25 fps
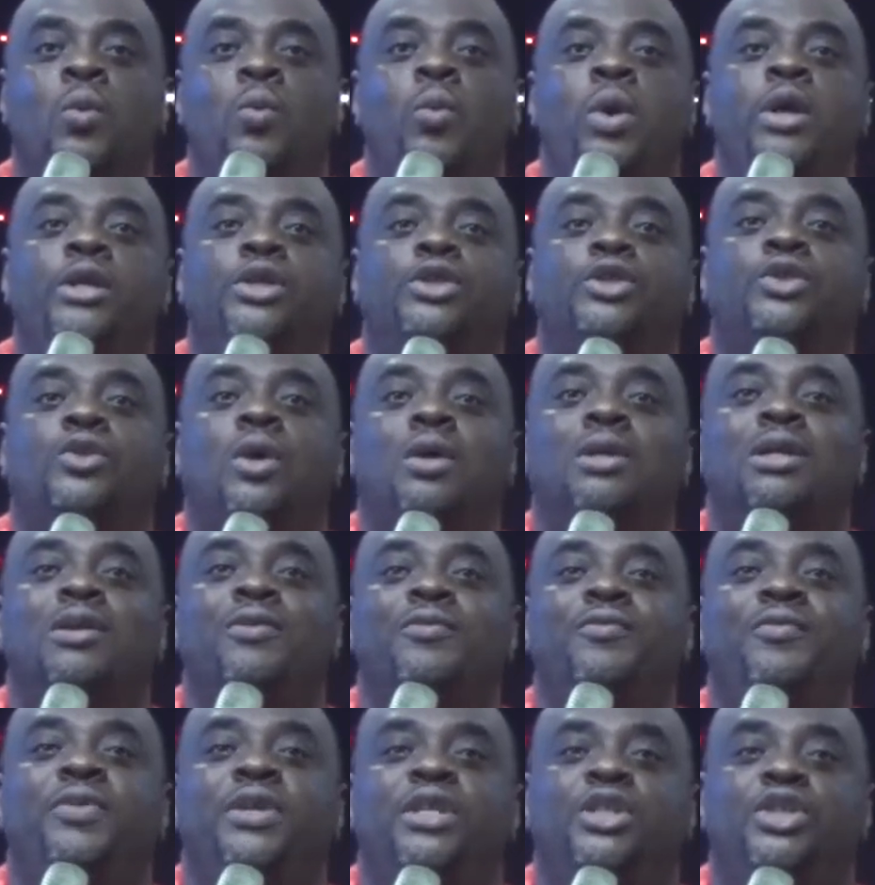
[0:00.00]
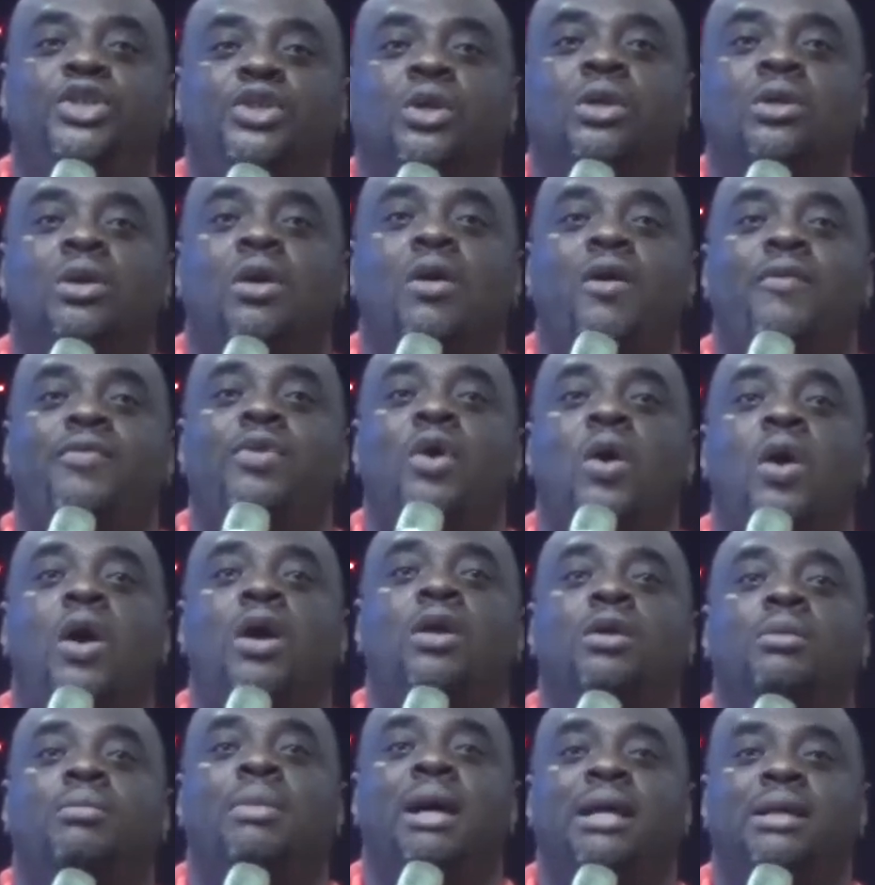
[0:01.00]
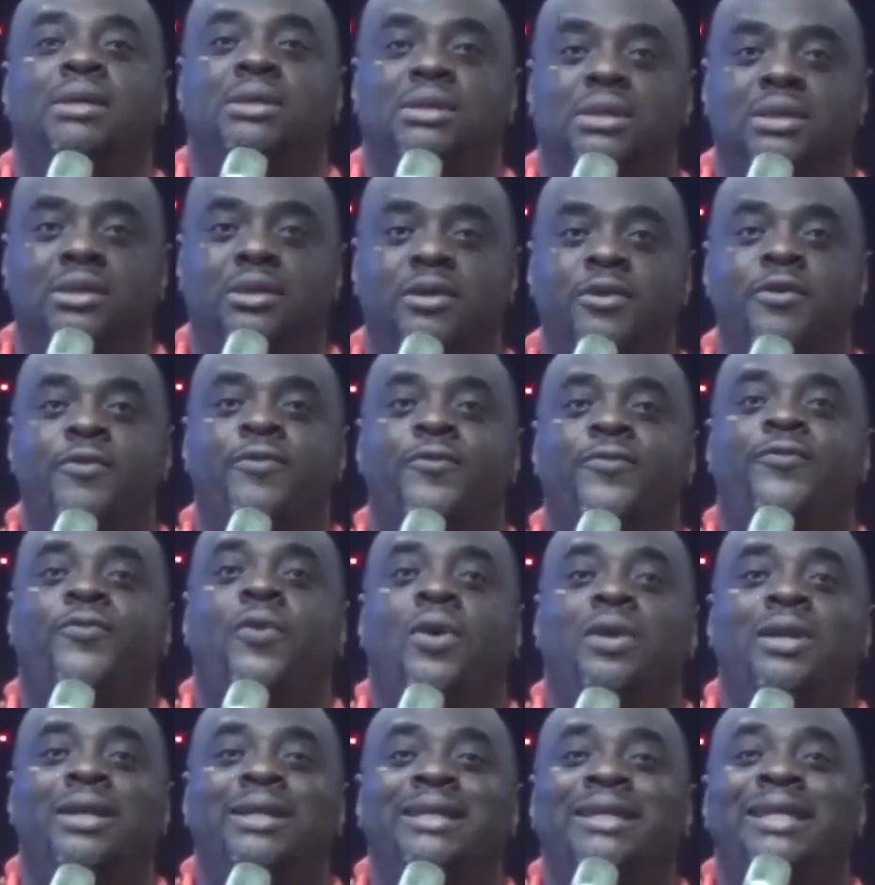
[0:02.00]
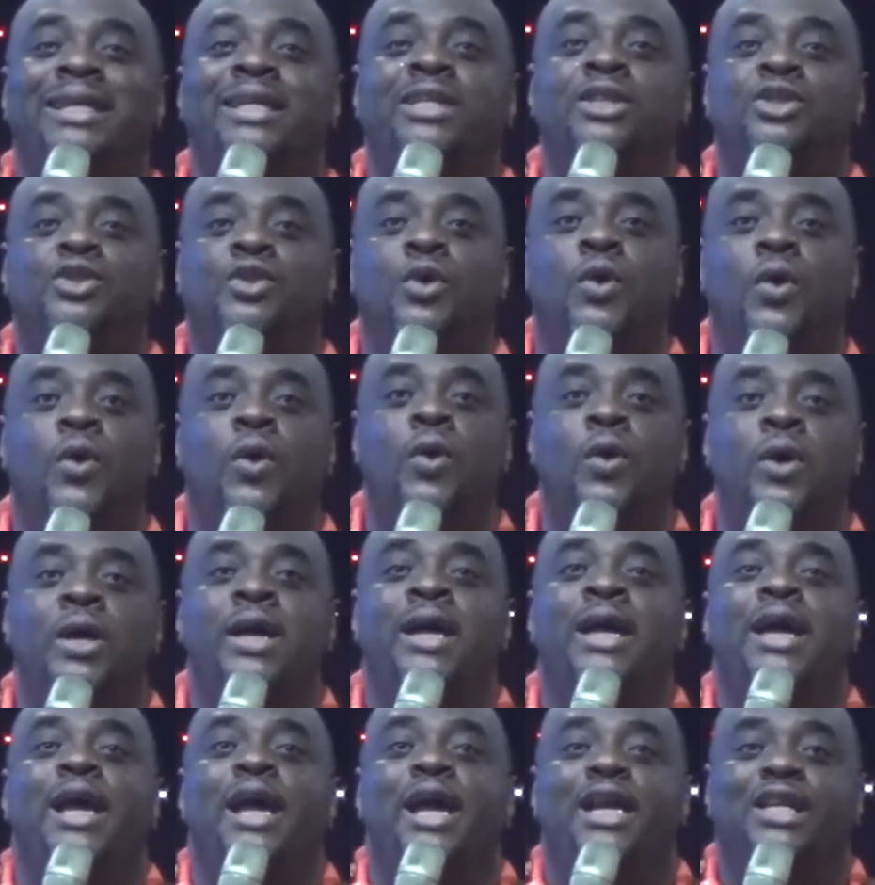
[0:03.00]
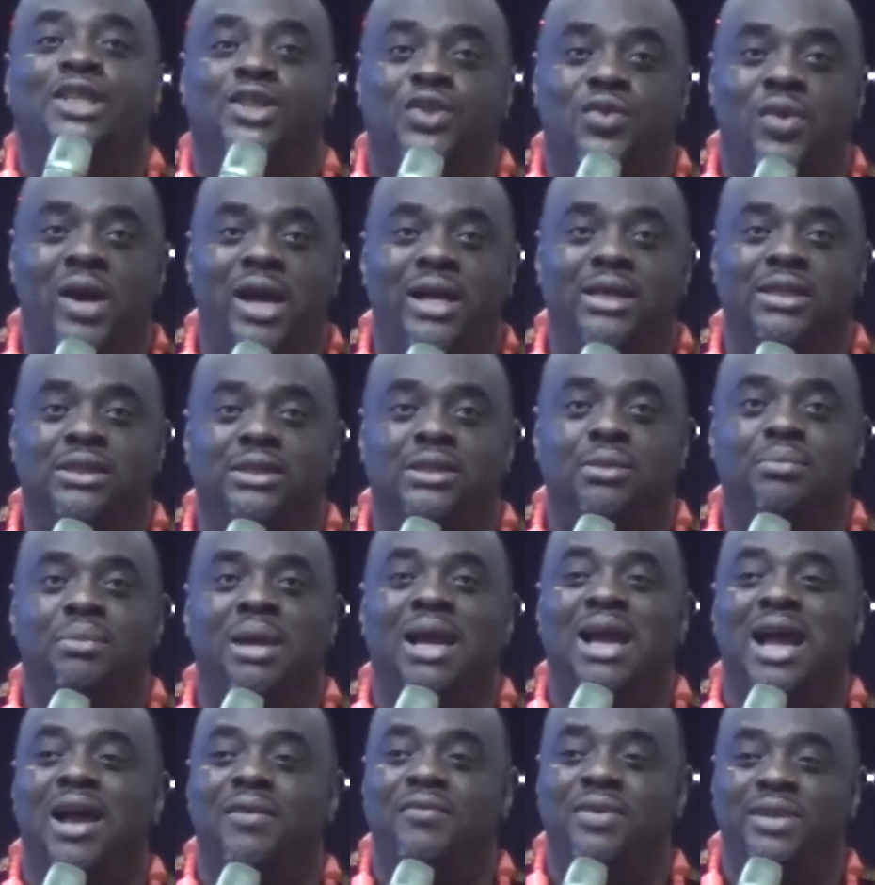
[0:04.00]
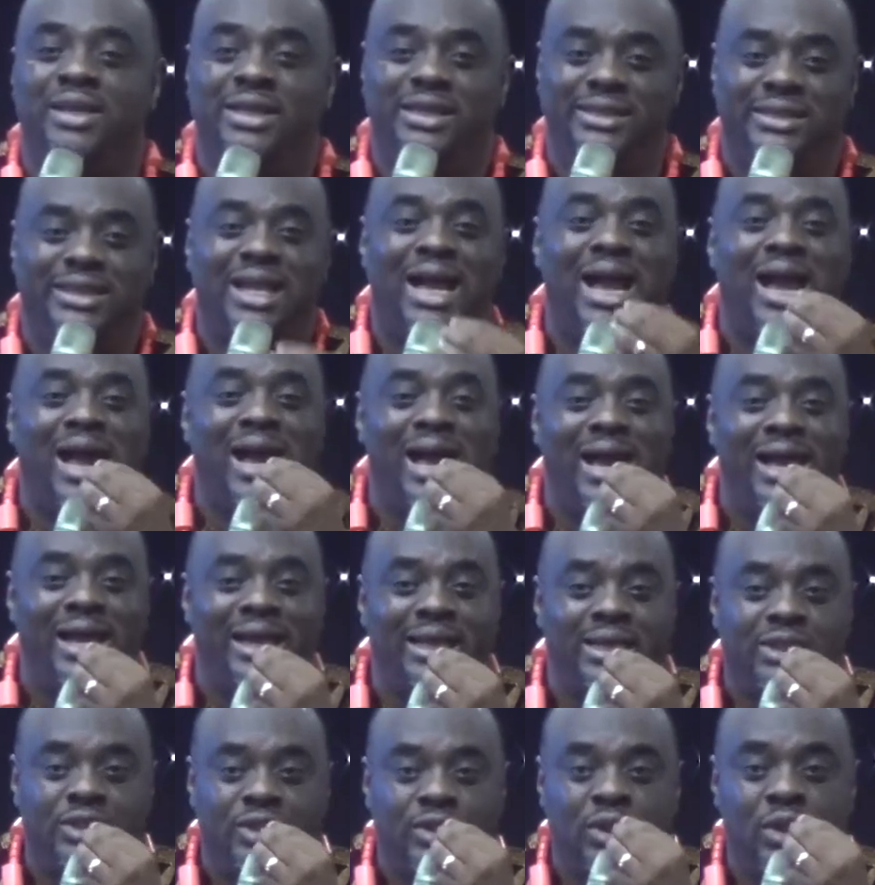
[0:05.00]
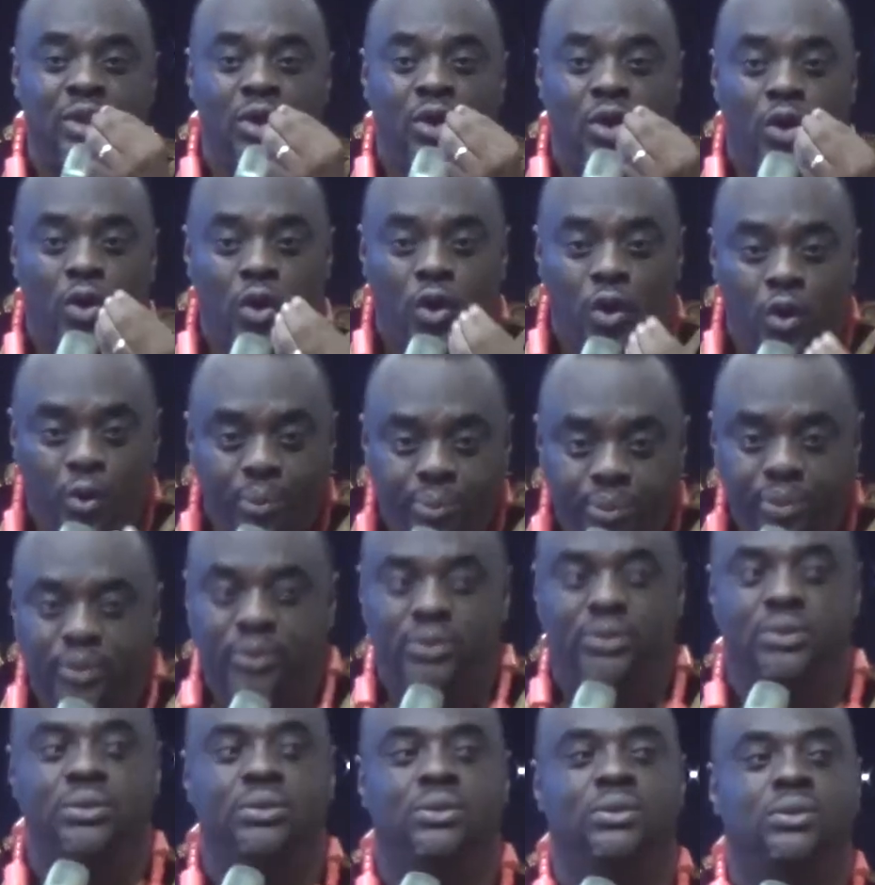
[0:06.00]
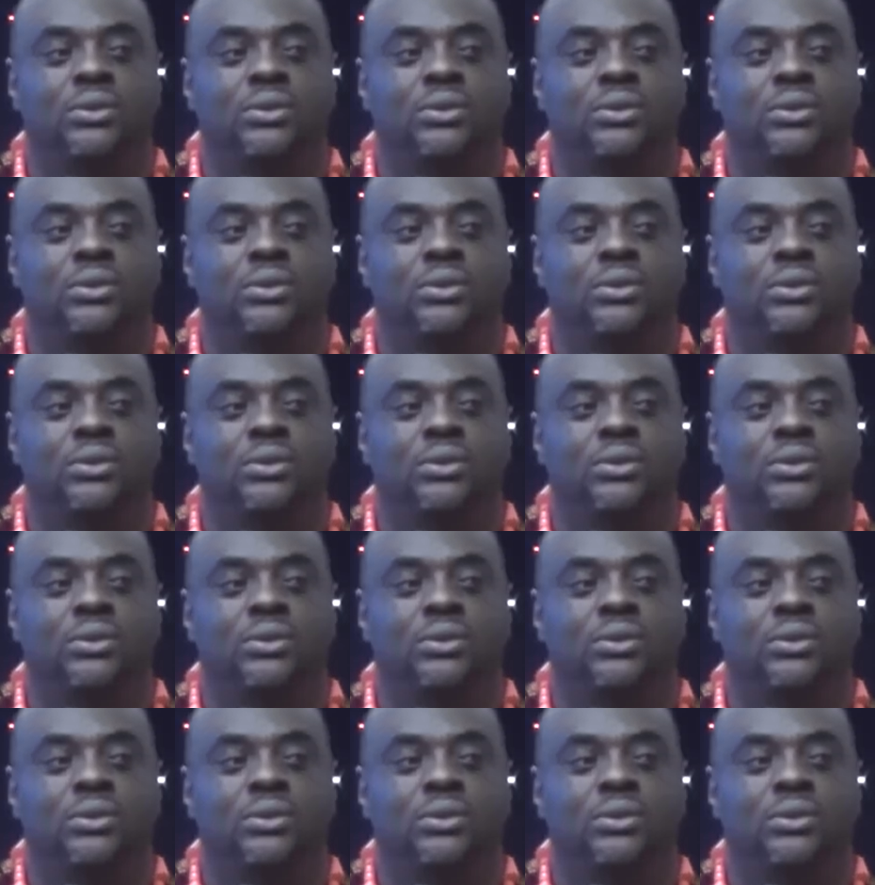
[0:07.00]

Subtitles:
we saw the vision of the Almighty falling into a trance by having his eyes open.